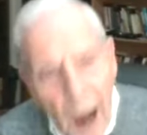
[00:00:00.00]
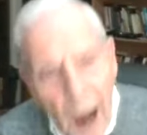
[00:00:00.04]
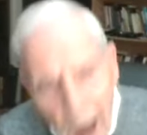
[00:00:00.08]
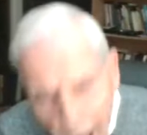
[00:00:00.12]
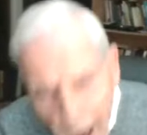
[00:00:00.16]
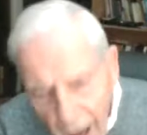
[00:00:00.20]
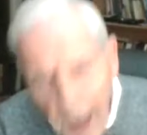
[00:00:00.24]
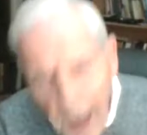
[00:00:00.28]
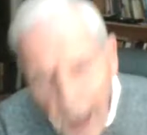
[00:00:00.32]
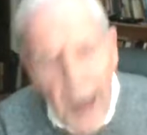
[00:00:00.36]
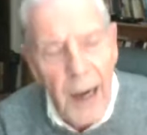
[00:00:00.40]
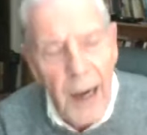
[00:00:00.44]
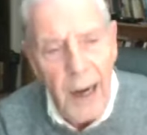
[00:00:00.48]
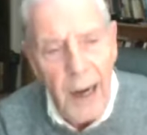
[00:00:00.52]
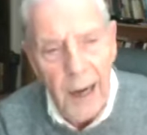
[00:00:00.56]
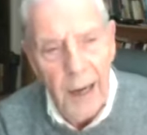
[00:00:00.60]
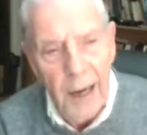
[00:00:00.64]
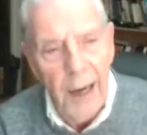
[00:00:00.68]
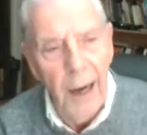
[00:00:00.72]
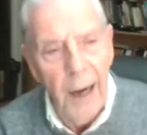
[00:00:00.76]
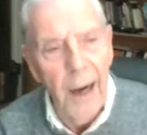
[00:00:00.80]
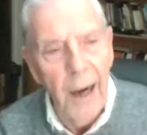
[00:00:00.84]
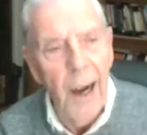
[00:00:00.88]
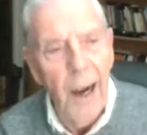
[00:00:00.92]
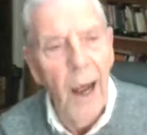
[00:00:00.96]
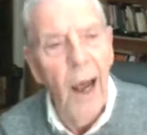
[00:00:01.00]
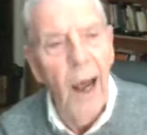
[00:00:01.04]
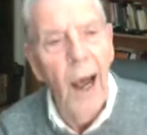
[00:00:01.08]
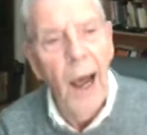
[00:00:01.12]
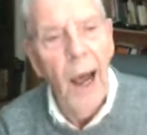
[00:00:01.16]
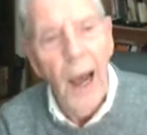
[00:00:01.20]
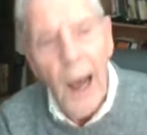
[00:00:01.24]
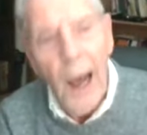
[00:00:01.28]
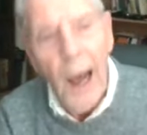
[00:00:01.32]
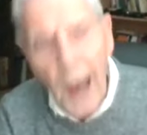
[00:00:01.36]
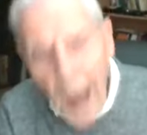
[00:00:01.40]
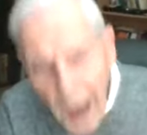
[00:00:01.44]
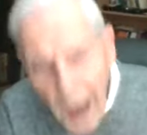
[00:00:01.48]
I
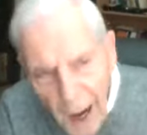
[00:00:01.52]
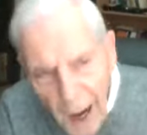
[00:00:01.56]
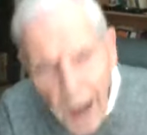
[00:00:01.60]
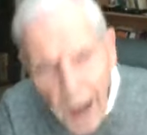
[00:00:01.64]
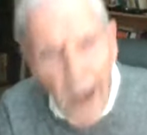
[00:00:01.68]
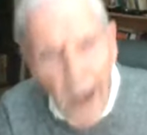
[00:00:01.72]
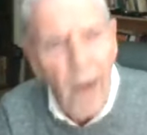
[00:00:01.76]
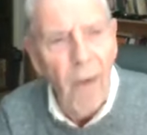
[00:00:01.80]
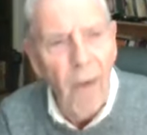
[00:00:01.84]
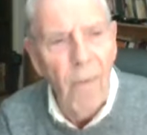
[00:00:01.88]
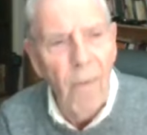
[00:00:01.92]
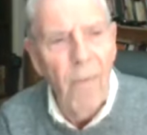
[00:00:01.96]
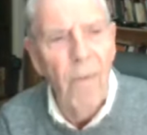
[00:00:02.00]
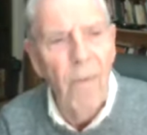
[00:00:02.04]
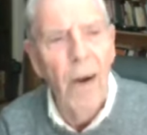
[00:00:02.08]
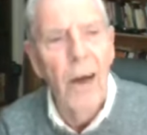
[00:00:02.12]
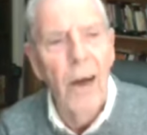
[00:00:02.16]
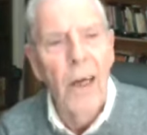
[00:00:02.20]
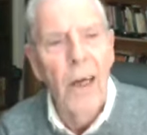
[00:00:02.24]
have